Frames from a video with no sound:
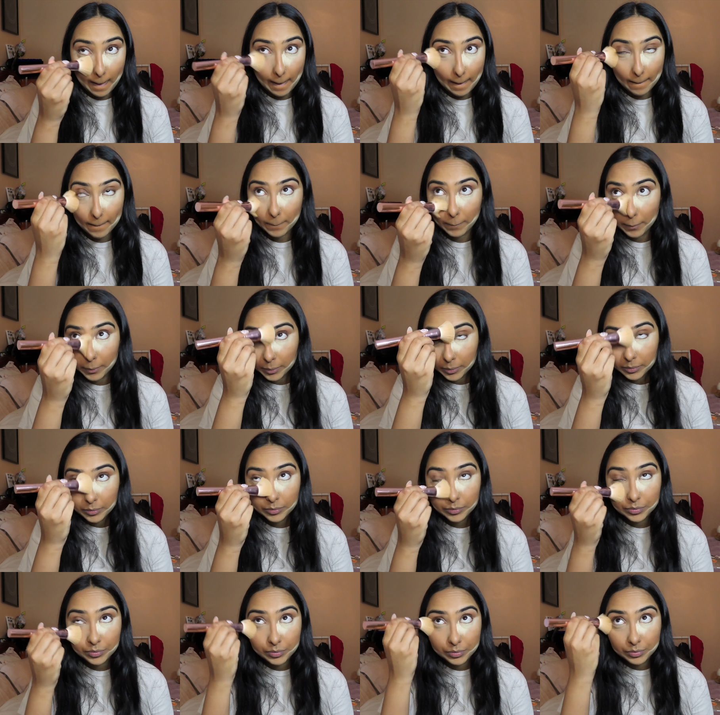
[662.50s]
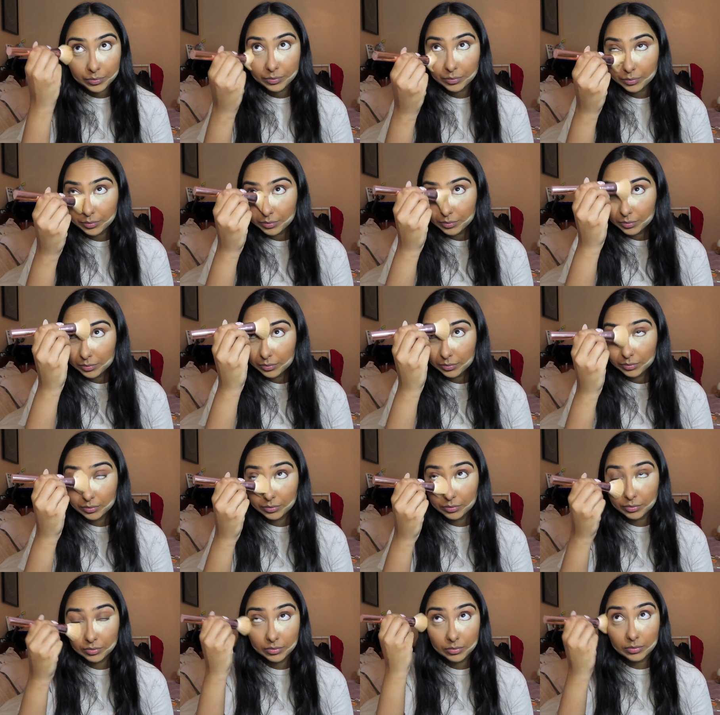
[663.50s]

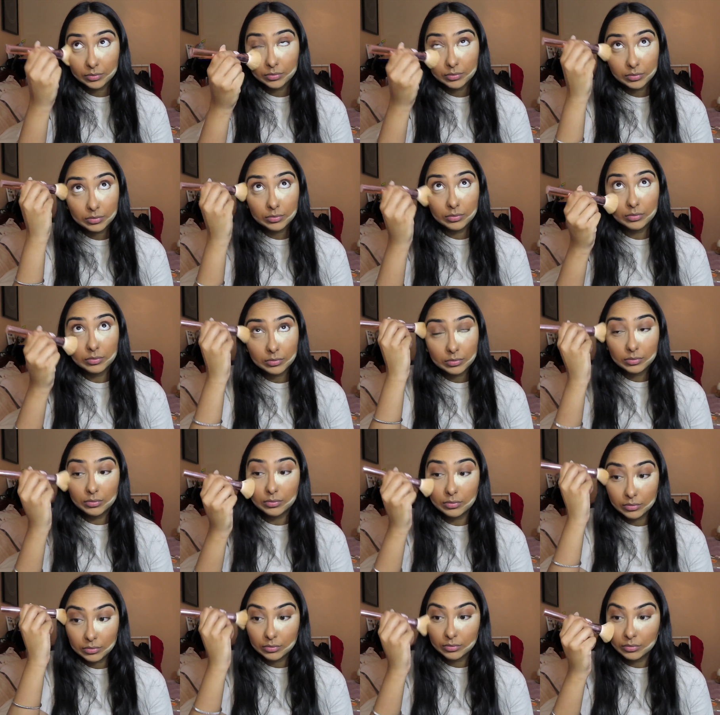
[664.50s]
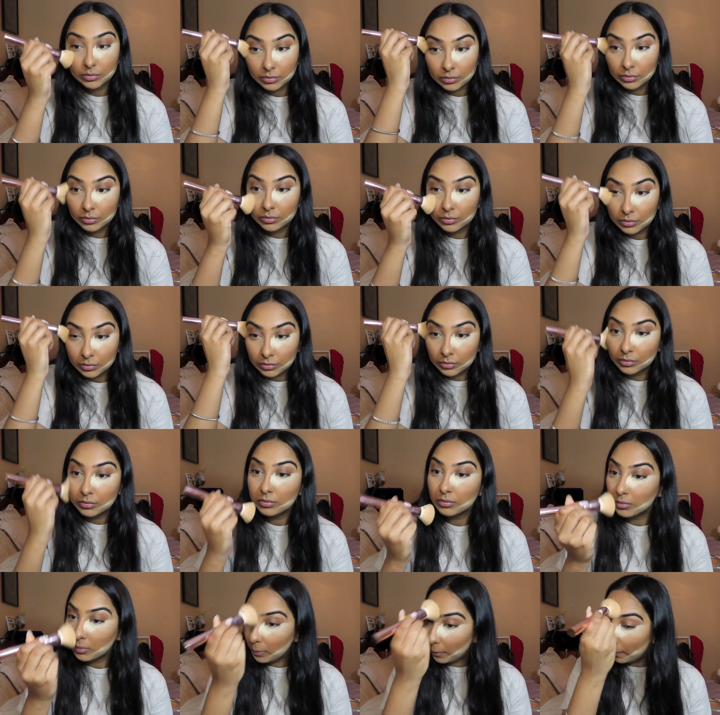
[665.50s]

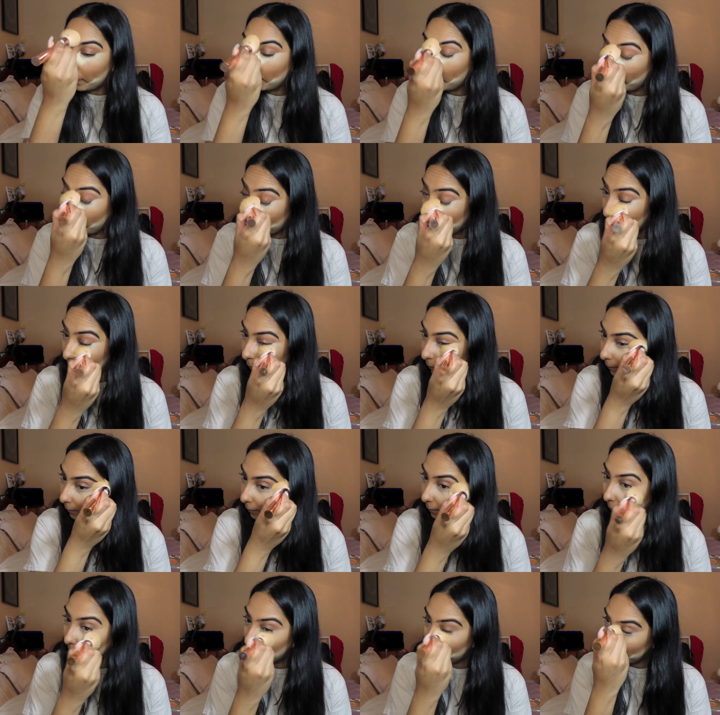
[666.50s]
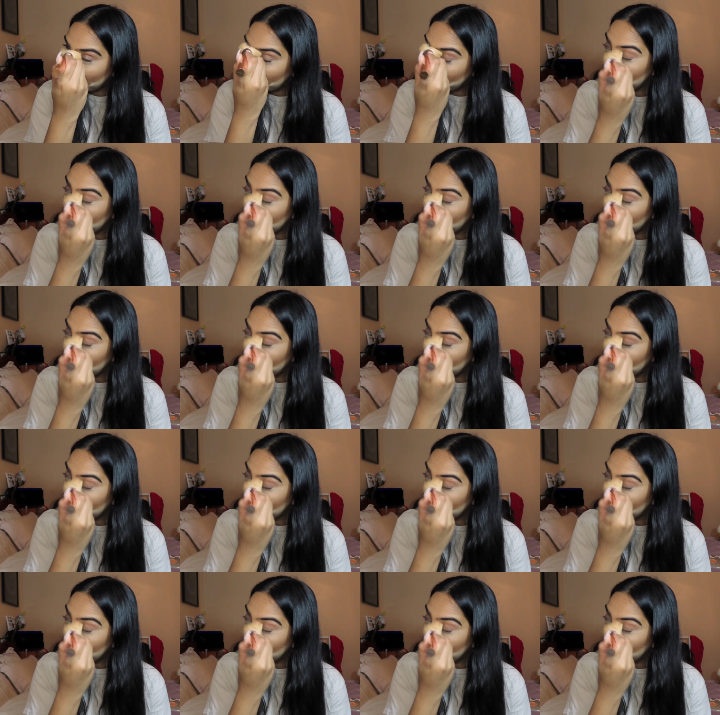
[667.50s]
[no speech]